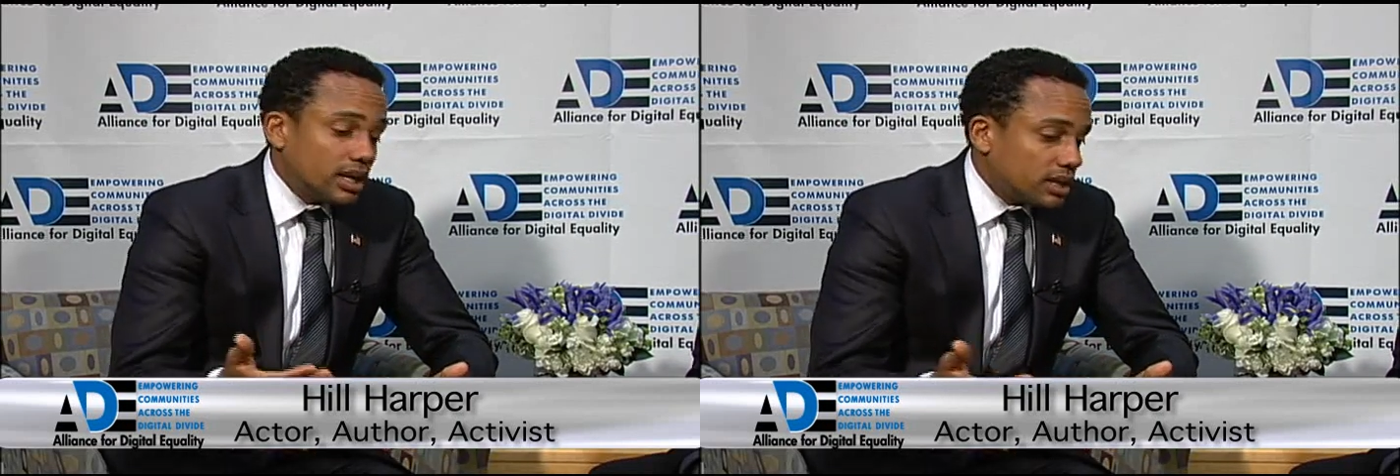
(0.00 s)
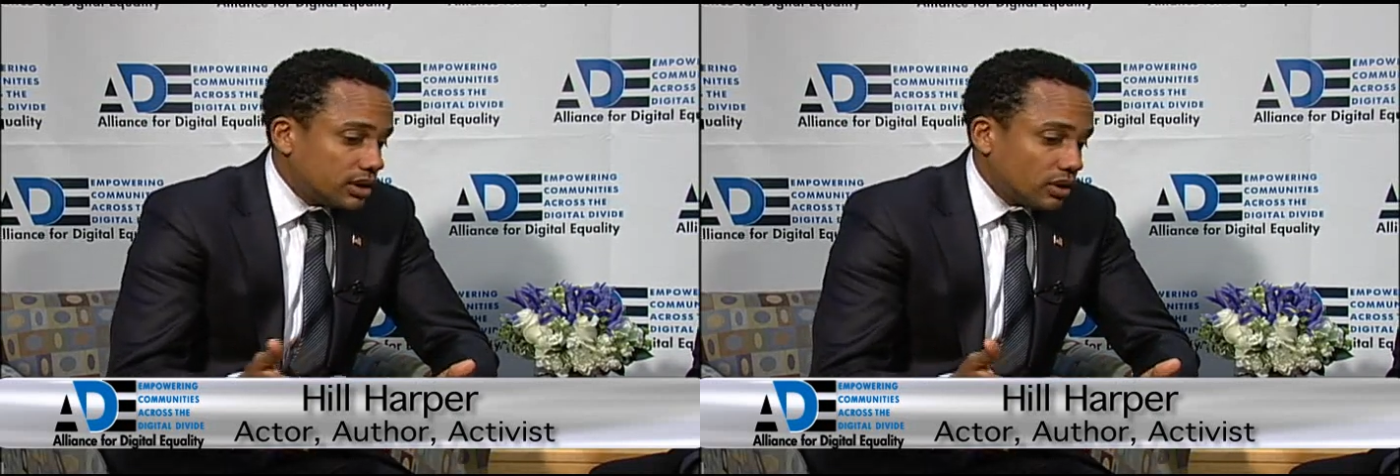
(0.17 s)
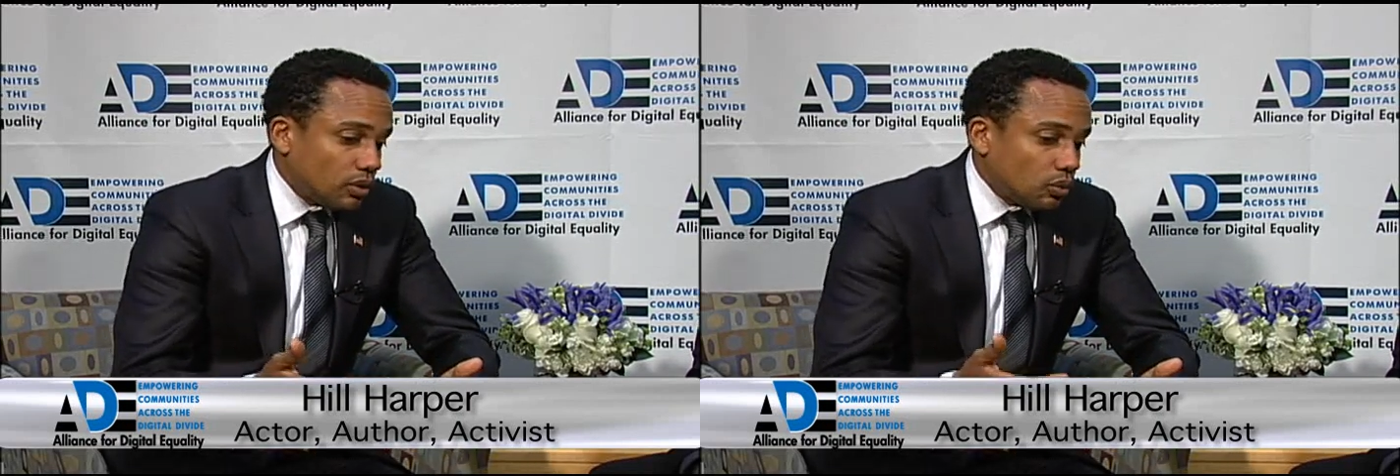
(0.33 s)

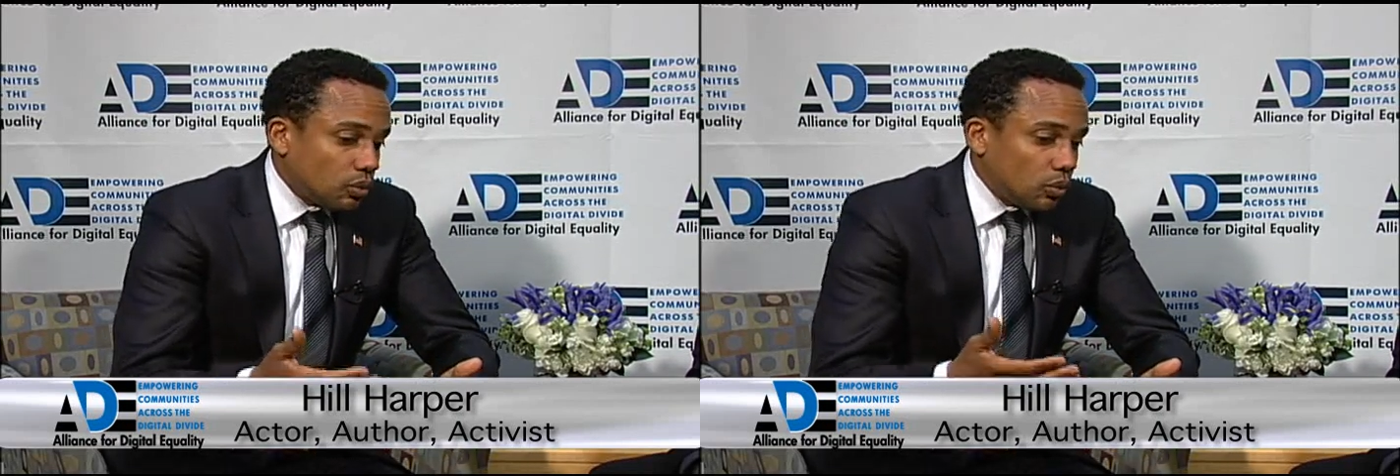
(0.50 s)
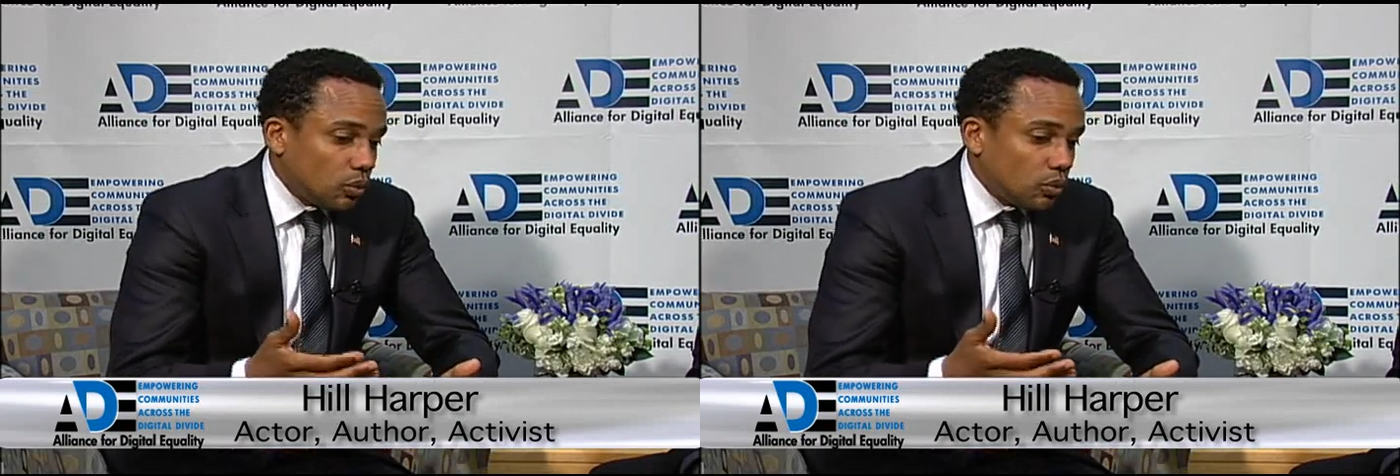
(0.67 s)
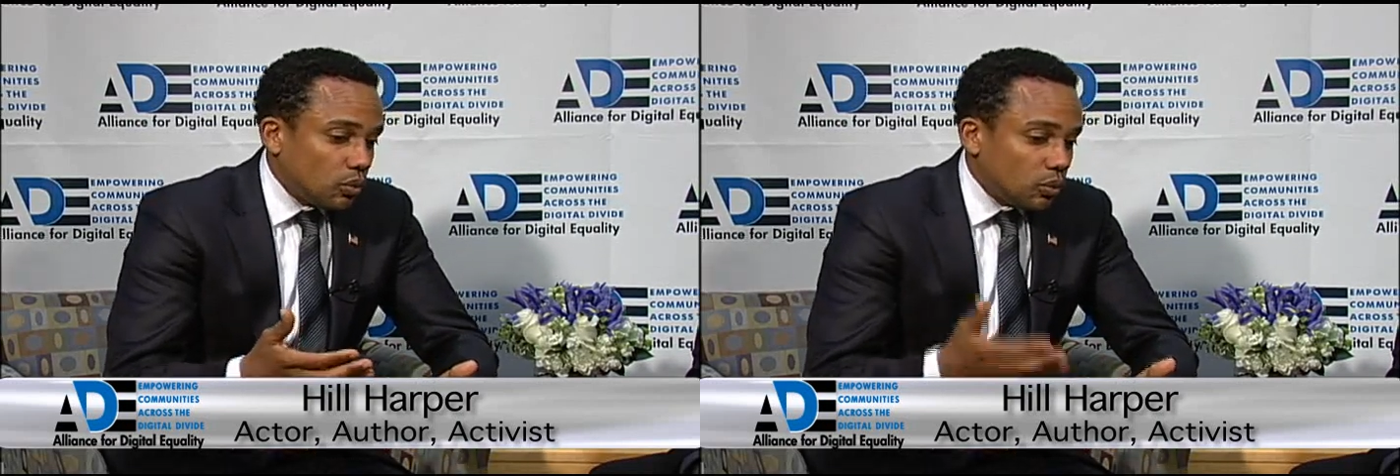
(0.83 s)
you know,
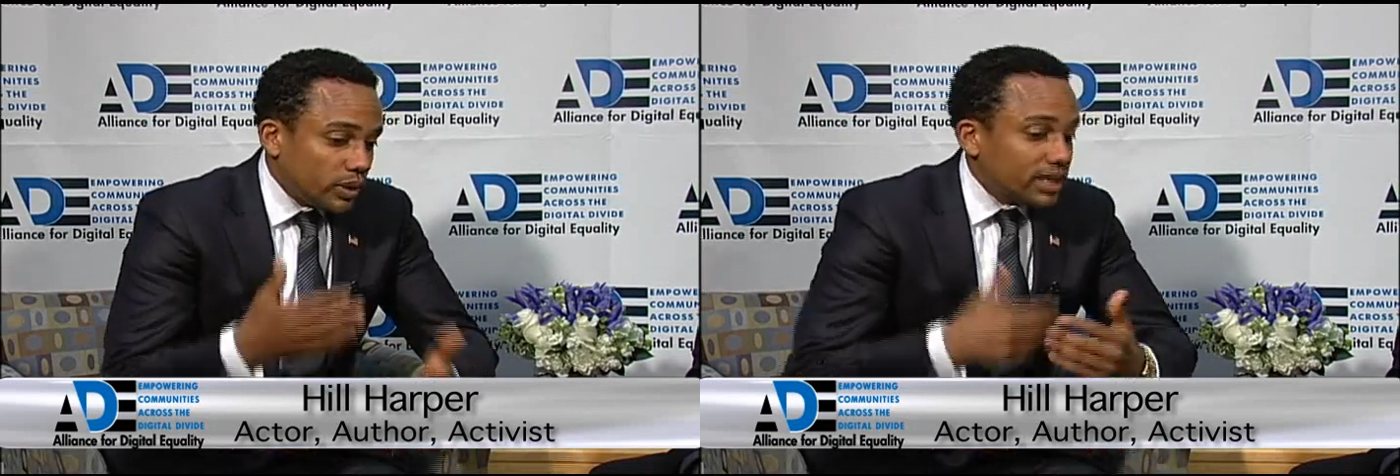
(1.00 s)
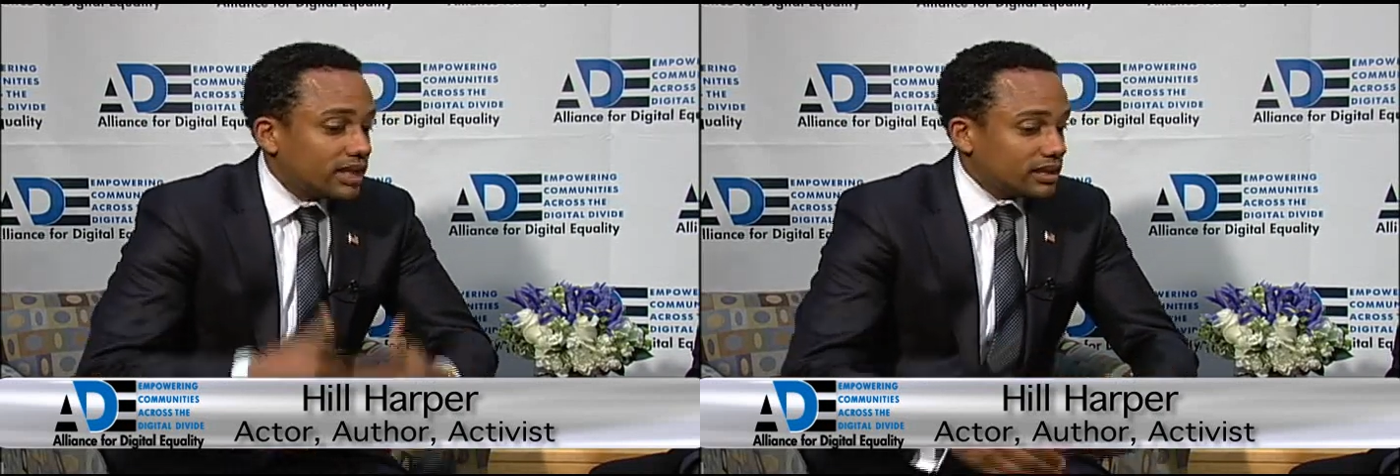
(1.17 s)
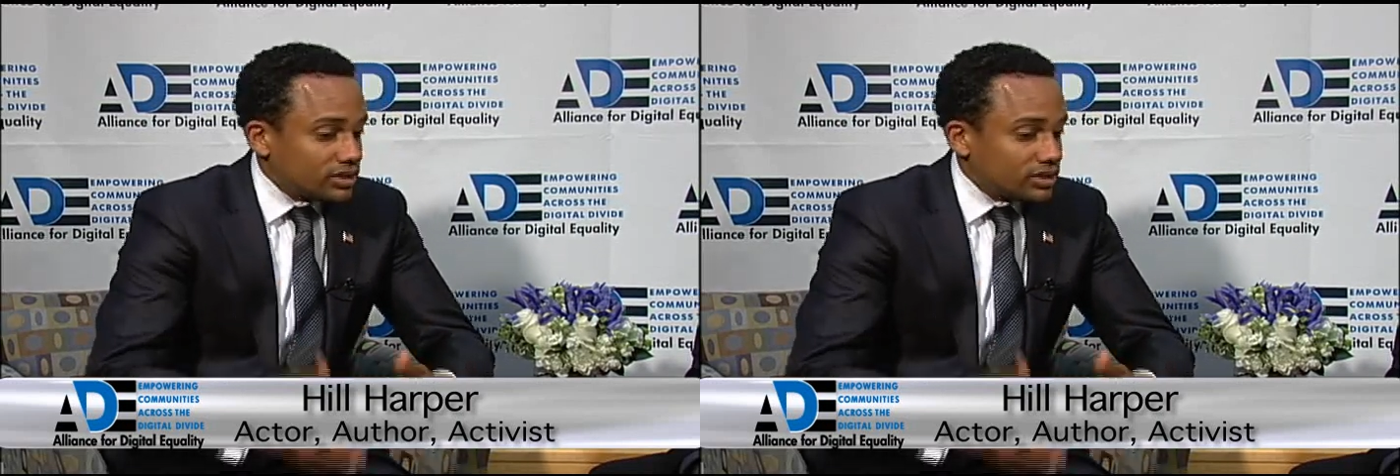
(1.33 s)
we